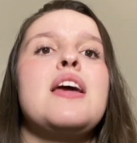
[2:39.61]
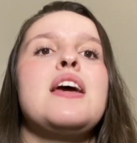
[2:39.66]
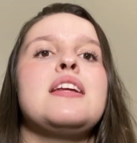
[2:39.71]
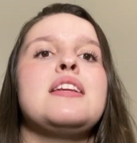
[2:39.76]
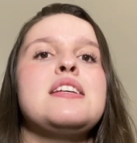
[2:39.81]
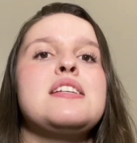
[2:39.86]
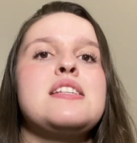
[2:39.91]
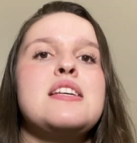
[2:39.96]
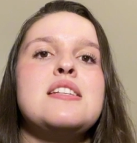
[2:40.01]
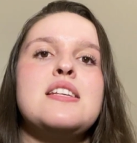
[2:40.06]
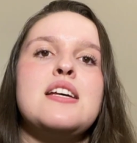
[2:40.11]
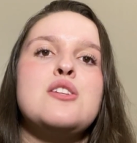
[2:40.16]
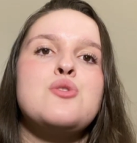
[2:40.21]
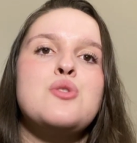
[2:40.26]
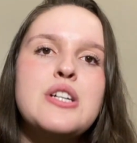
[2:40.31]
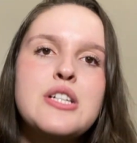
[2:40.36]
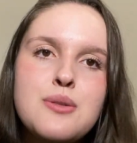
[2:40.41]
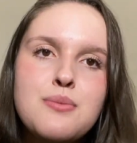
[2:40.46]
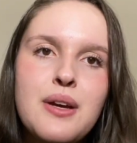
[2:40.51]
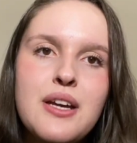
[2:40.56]
This is a
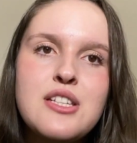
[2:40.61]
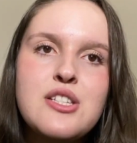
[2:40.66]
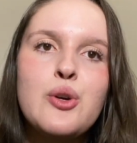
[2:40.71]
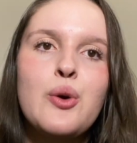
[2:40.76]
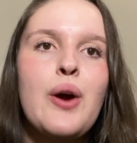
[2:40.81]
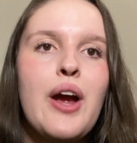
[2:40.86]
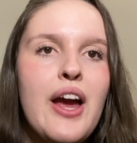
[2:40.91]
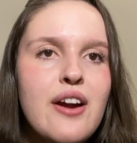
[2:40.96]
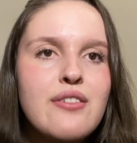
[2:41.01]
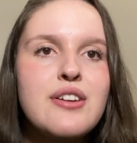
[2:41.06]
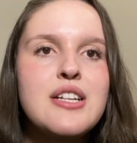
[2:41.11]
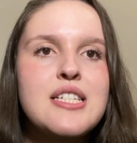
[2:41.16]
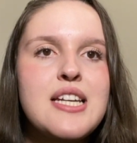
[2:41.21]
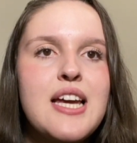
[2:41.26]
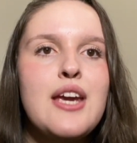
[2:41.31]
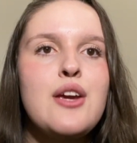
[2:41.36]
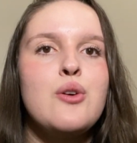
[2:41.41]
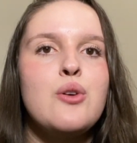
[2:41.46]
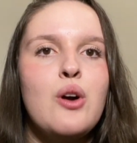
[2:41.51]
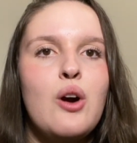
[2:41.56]
treatment, so every day
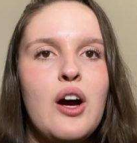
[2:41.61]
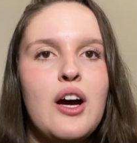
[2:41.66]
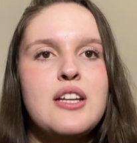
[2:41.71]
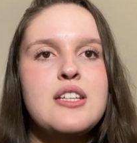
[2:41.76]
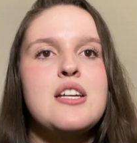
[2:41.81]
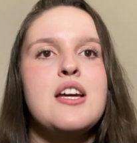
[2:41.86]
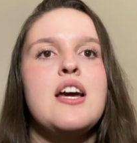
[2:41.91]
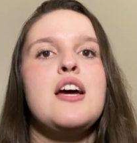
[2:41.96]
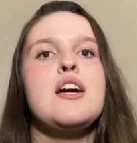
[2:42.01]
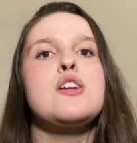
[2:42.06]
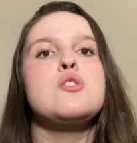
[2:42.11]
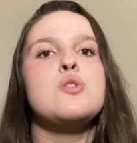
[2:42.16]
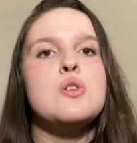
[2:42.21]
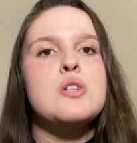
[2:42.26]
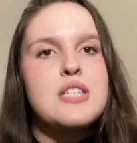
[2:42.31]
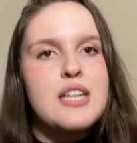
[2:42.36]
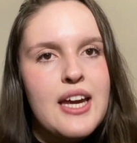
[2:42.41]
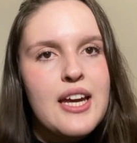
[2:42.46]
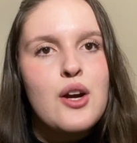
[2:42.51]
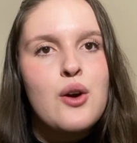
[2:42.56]
you got to
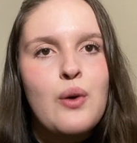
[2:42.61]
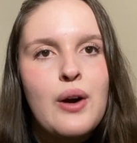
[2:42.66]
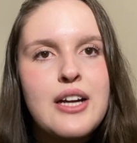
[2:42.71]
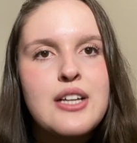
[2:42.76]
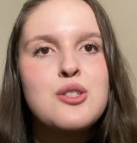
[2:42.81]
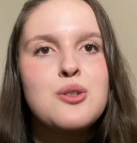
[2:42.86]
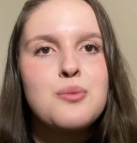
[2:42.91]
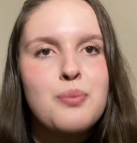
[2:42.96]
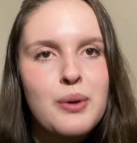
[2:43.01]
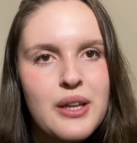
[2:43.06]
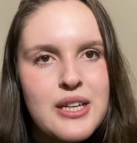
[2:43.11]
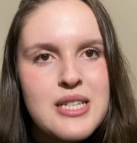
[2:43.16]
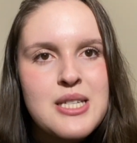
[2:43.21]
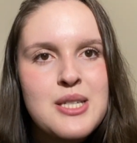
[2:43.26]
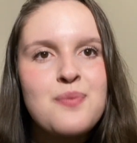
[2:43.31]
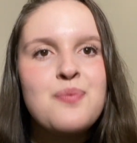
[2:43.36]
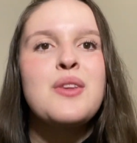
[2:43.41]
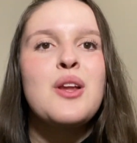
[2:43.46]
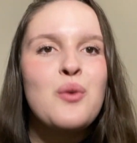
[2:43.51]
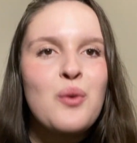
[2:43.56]
take Quietum
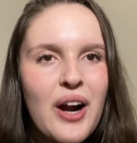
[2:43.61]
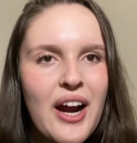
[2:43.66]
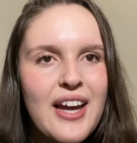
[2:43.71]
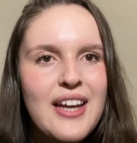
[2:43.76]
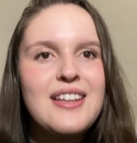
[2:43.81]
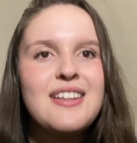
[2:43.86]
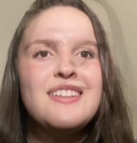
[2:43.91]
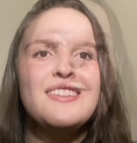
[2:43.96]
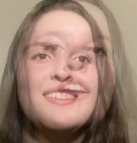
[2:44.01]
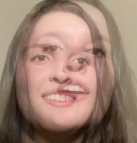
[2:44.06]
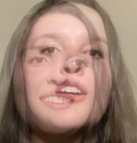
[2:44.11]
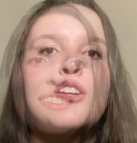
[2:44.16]
Plus, right?